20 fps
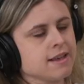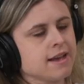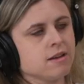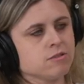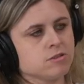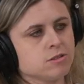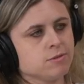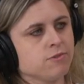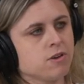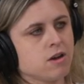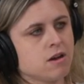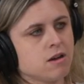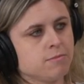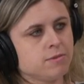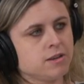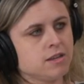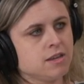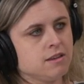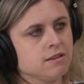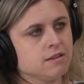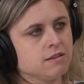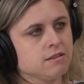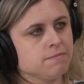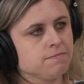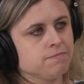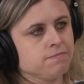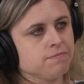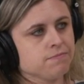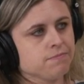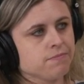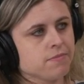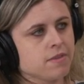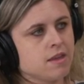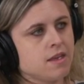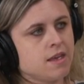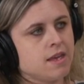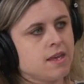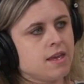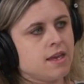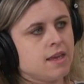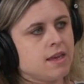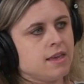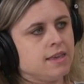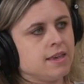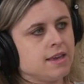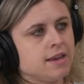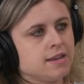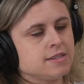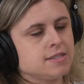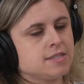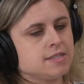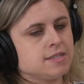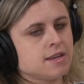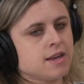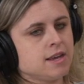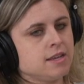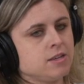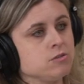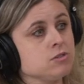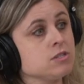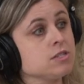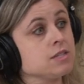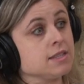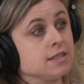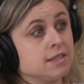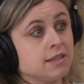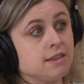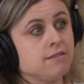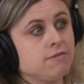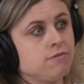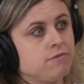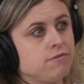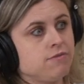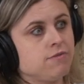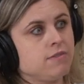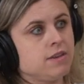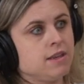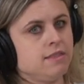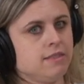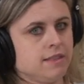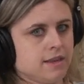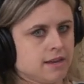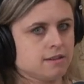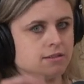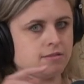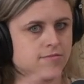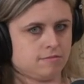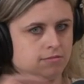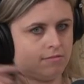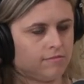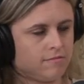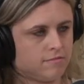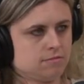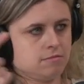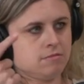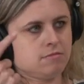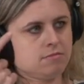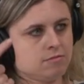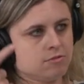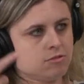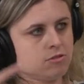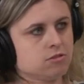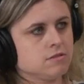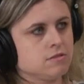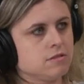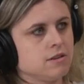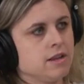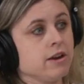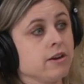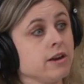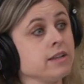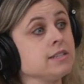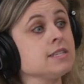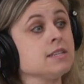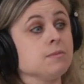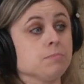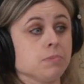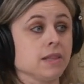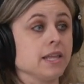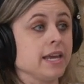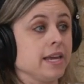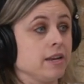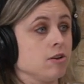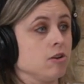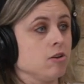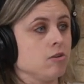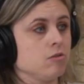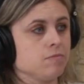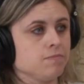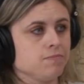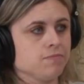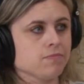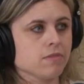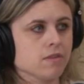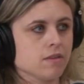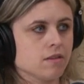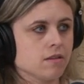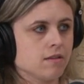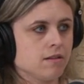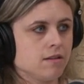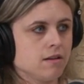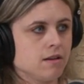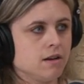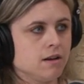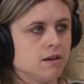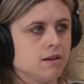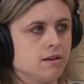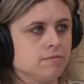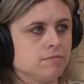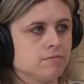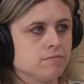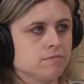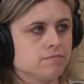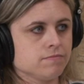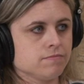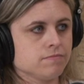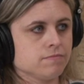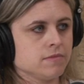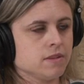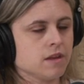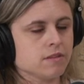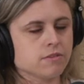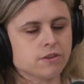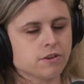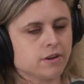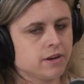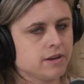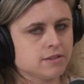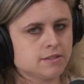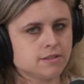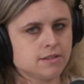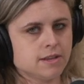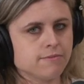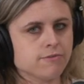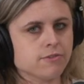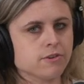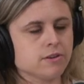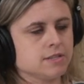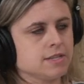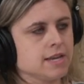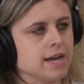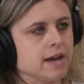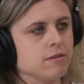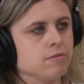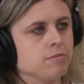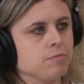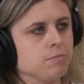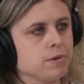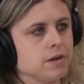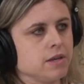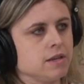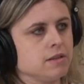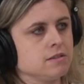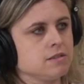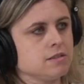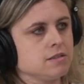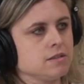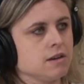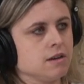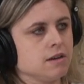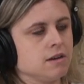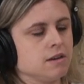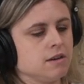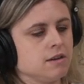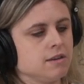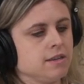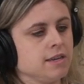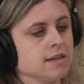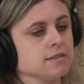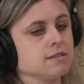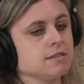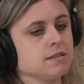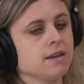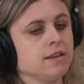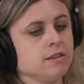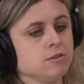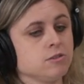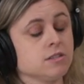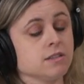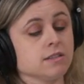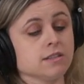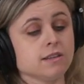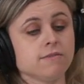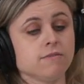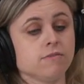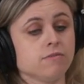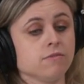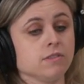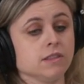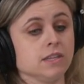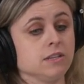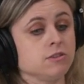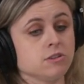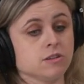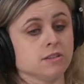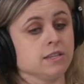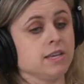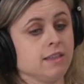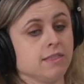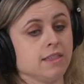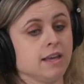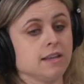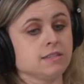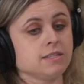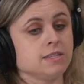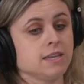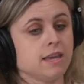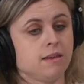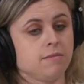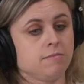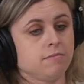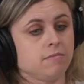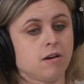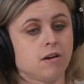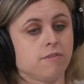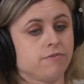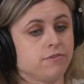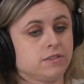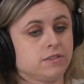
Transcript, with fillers: House of Comedy. The House of Comedy. Yes, I used to live in that area. It's in Plano. Um, not the greatest name for a town, but uh, yes, I used to live literally in that same off the